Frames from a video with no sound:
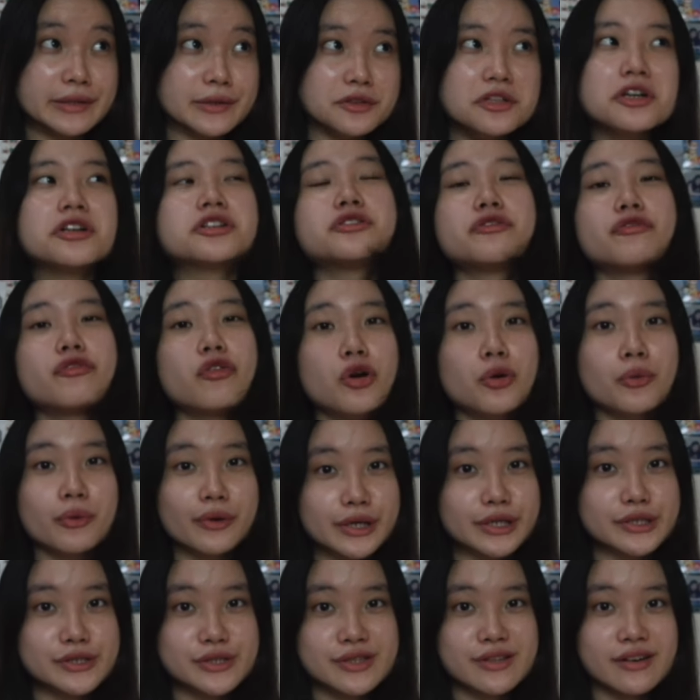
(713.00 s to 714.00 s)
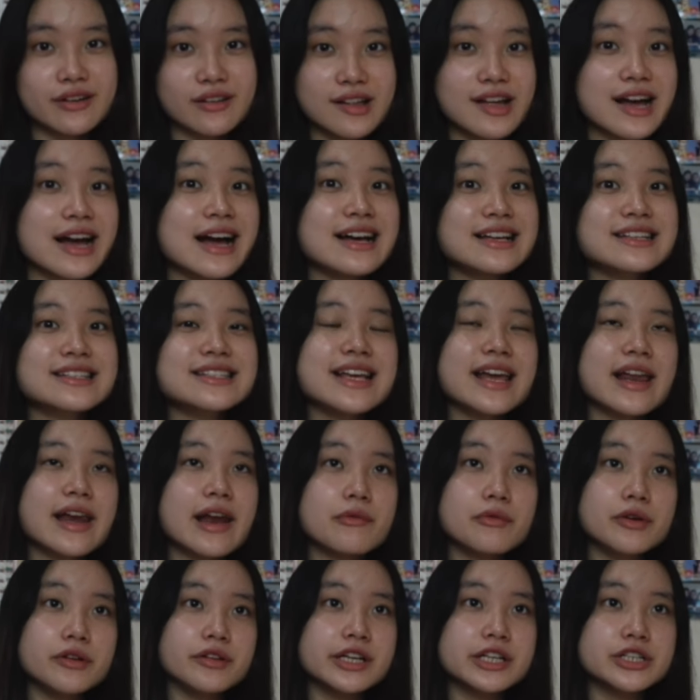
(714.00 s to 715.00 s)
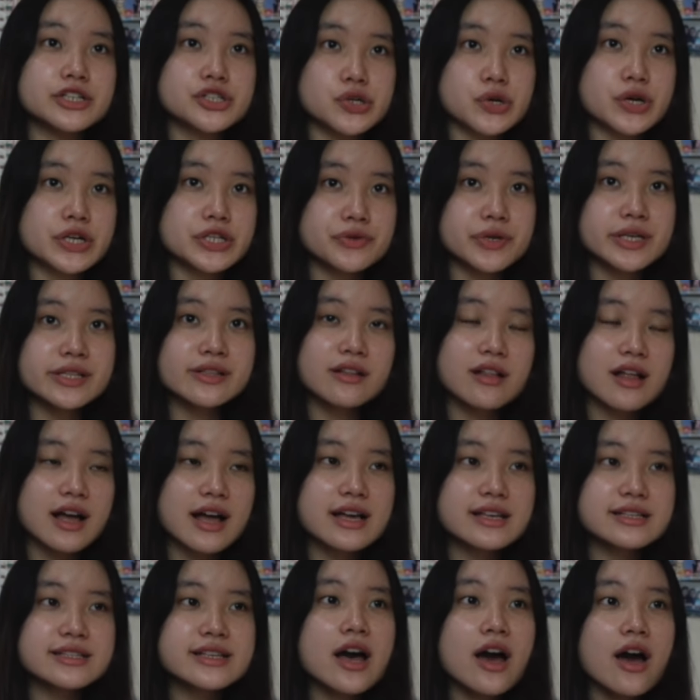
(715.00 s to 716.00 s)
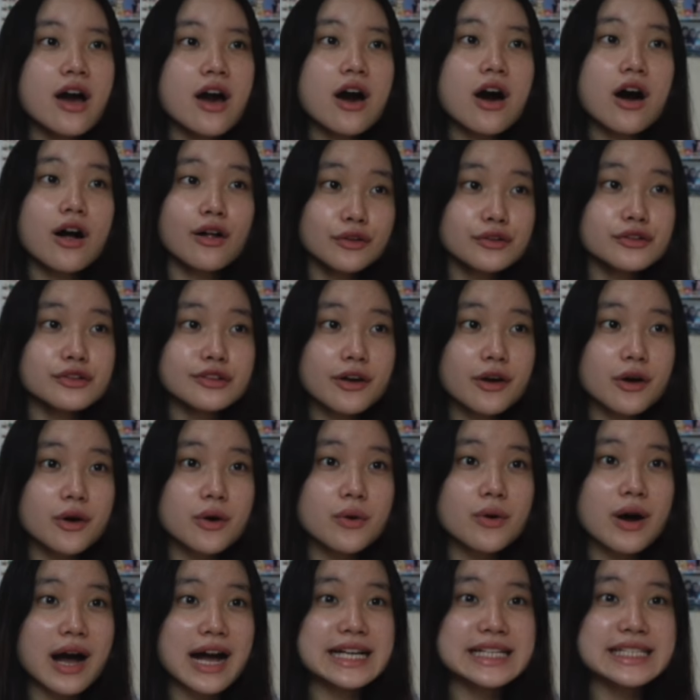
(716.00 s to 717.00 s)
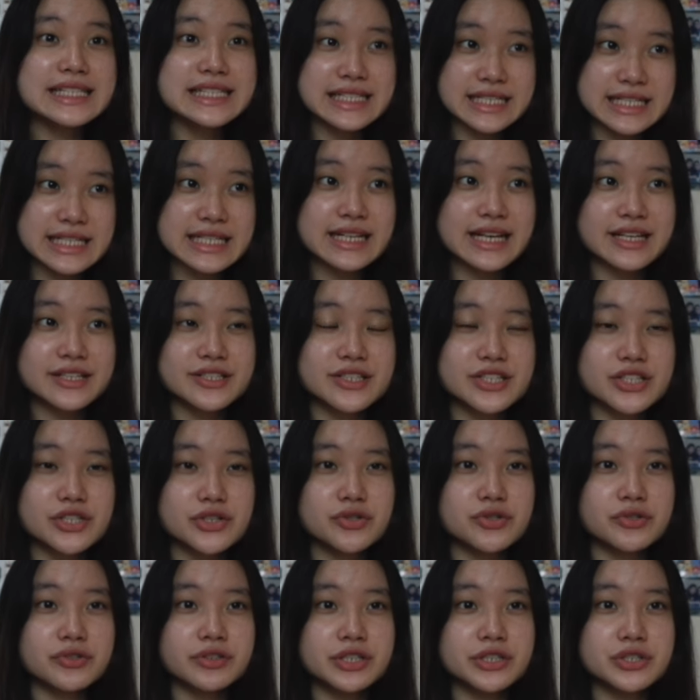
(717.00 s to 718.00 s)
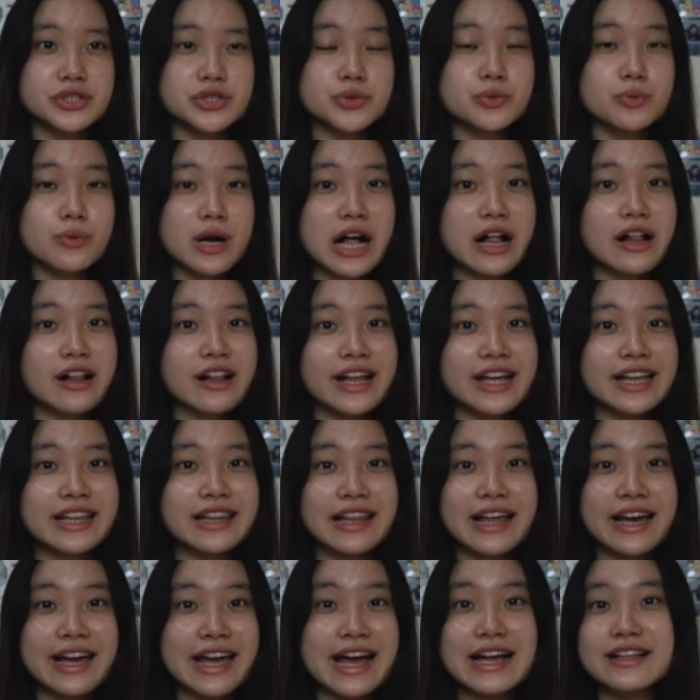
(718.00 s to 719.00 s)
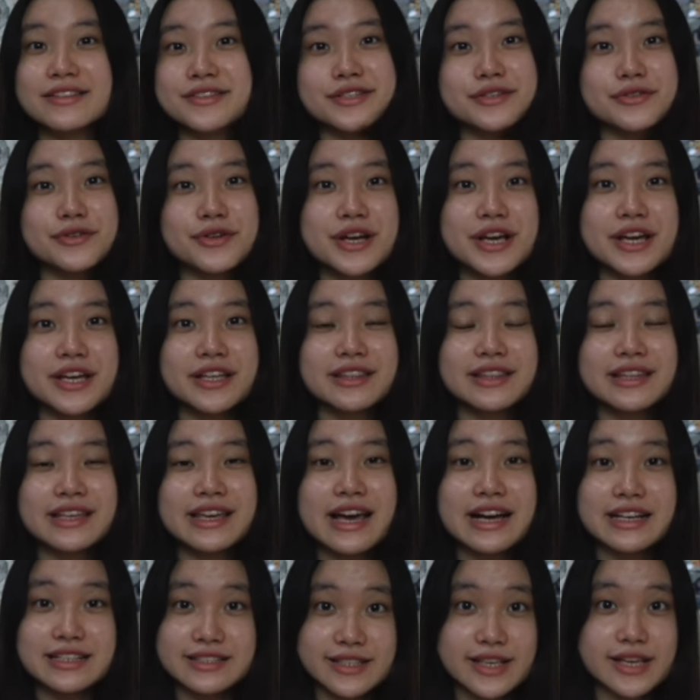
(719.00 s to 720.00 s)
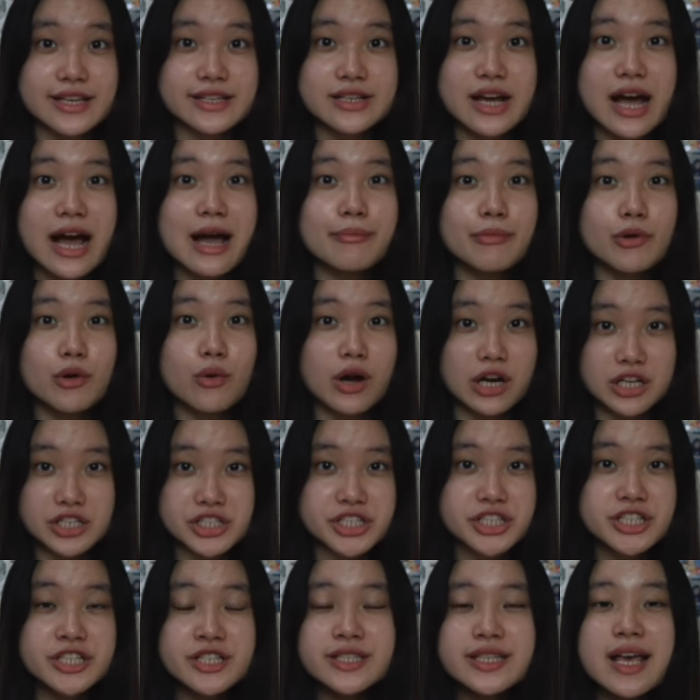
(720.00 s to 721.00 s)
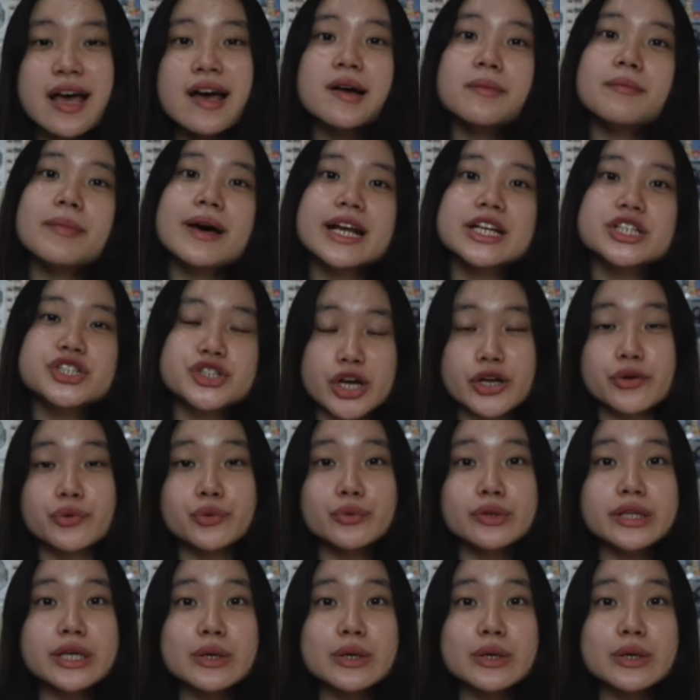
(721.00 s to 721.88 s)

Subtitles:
looked forward to the class and I really enjoyed doing the class, although I didn't necessarily do well in like answering the essay type questions, but I genuinely